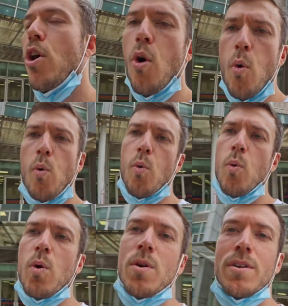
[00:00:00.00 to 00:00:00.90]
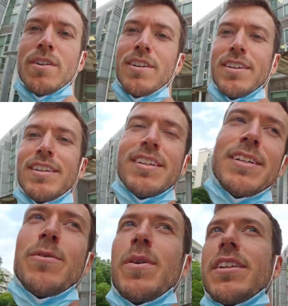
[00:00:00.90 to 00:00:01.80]
Oh,
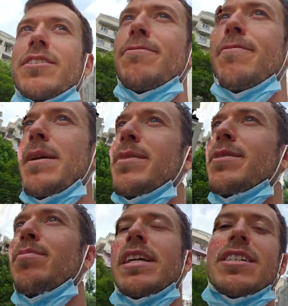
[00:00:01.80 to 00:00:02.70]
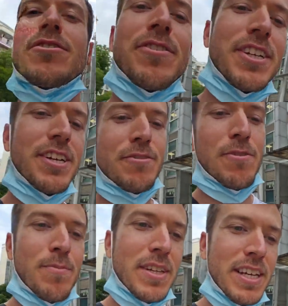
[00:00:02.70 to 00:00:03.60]
wait, there's a famous place over here
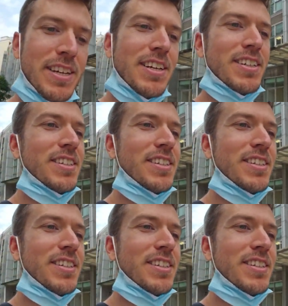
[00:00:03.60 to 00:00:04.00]
from the